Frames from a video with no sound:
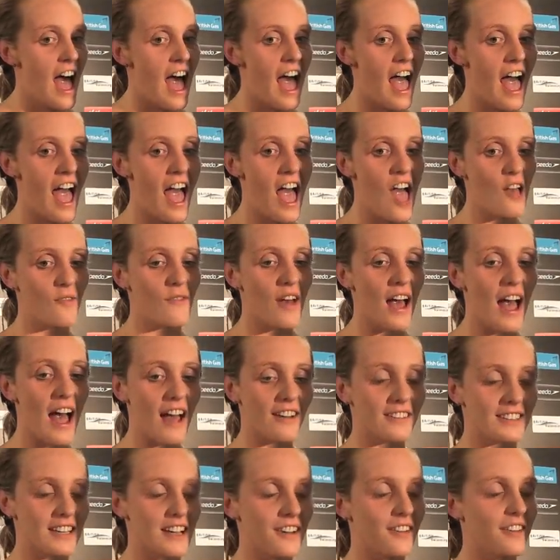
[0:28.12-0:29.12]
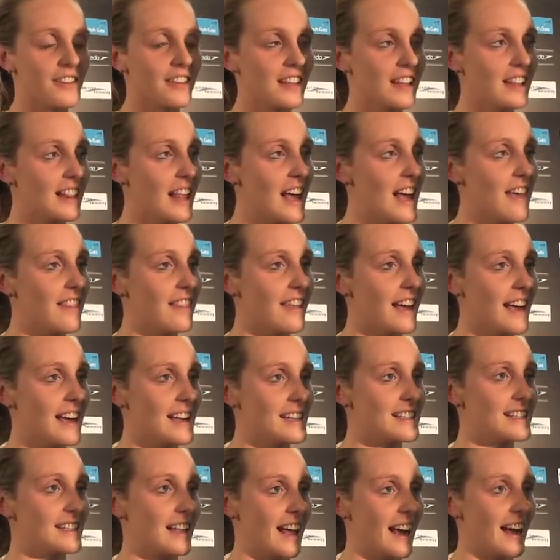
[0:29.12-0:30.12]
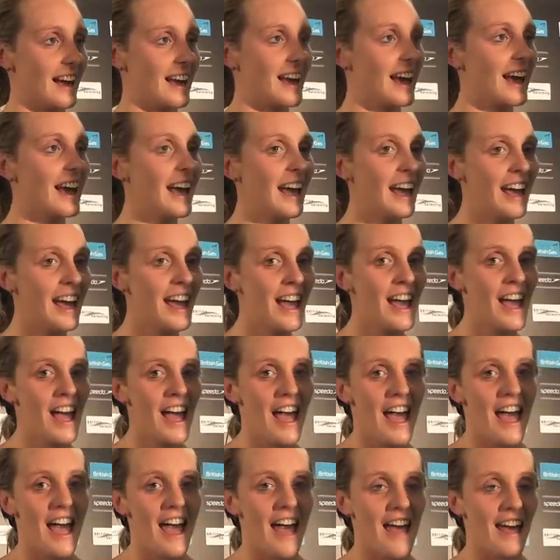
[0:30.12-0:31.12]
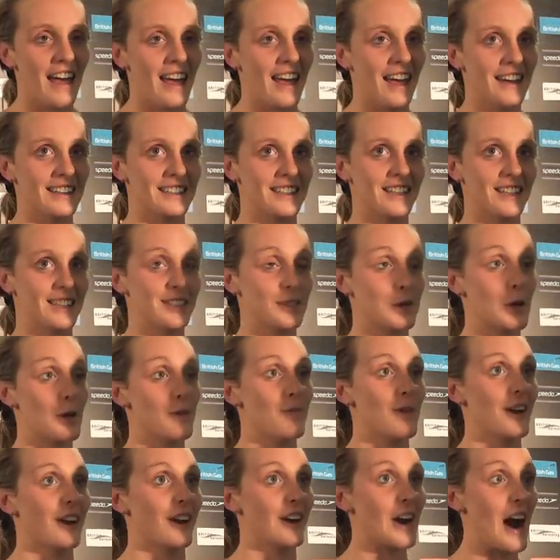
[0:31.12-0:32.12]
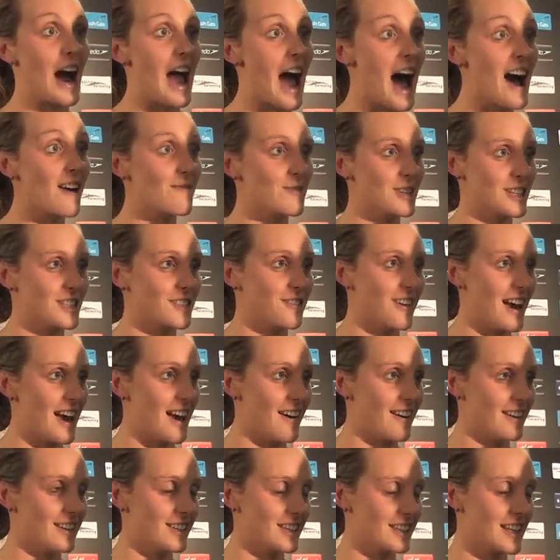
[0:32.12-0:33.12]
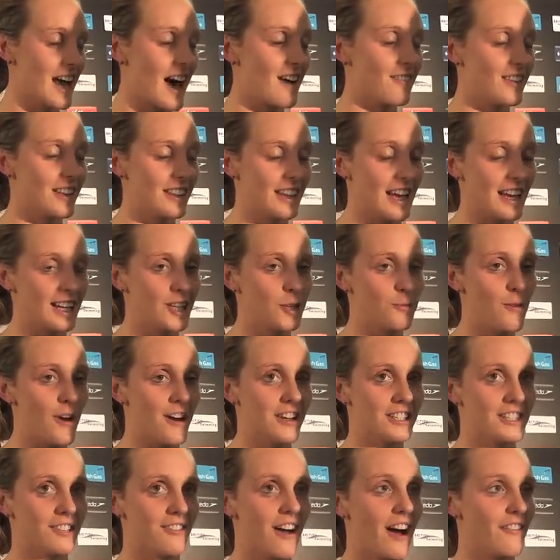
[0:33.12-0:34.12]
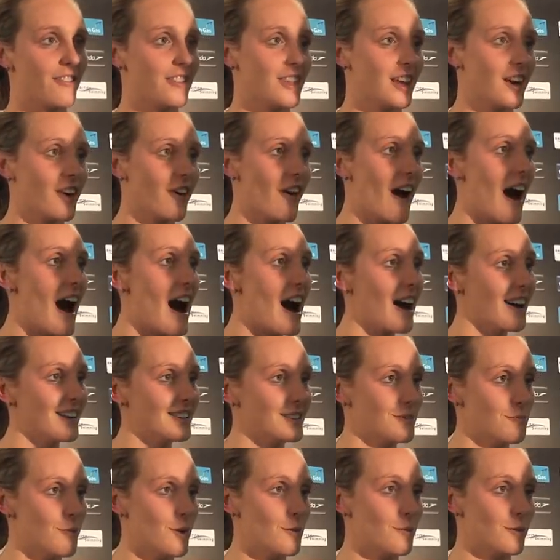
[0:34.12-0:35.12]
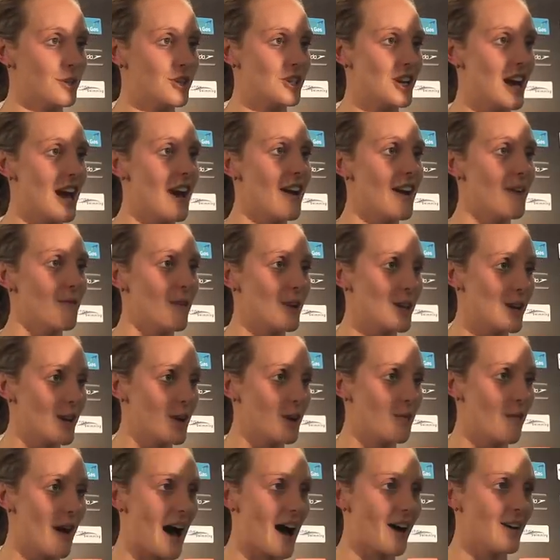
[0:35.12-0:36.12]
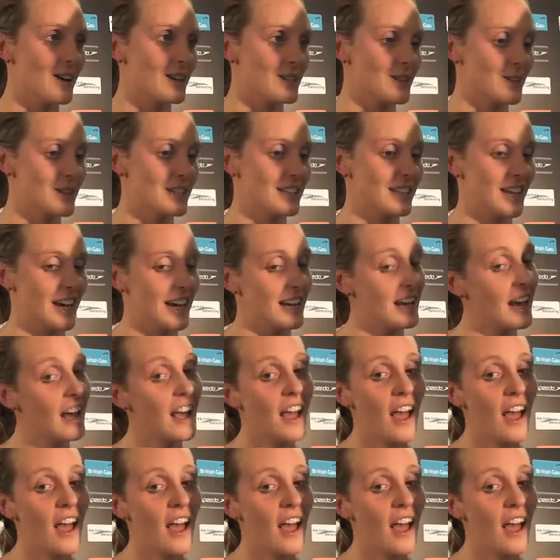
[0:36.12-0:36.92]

I've definitely learned that it's just going to be a great atmosphere, and just having the experience of having the crowd and people cheering when you come out is always good.